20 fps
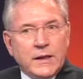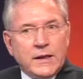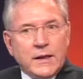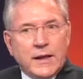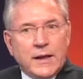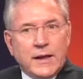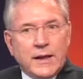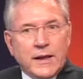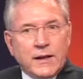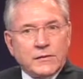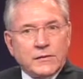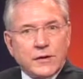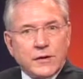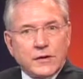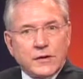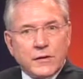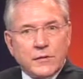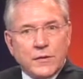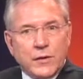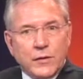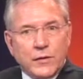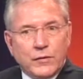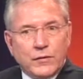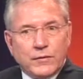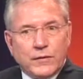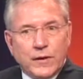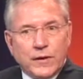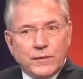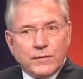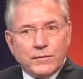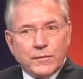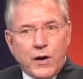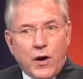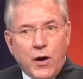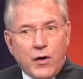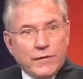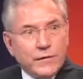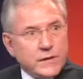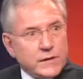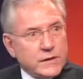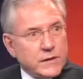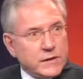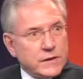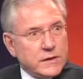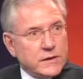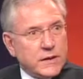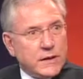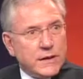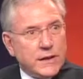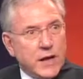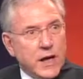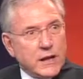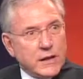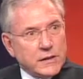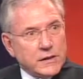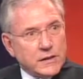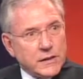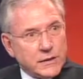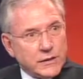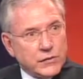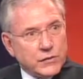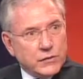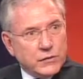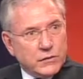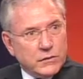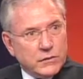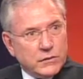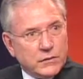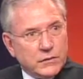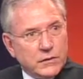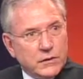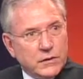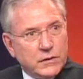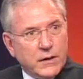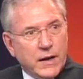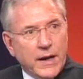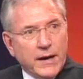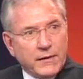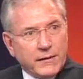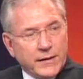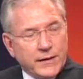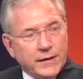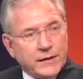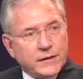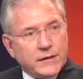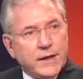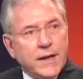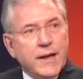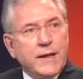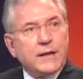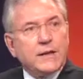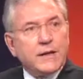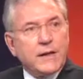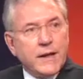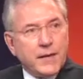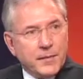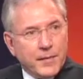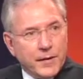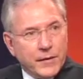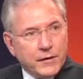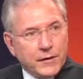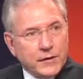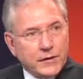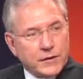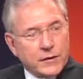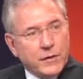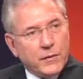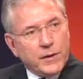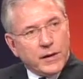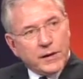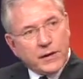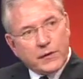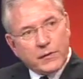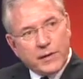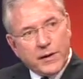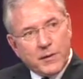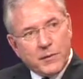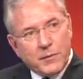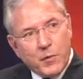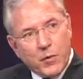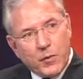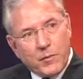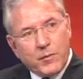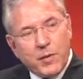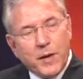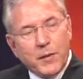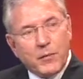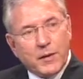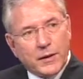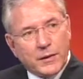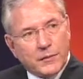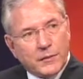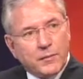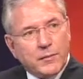and allows us to move offices and non-essential areas into that building so we can create more public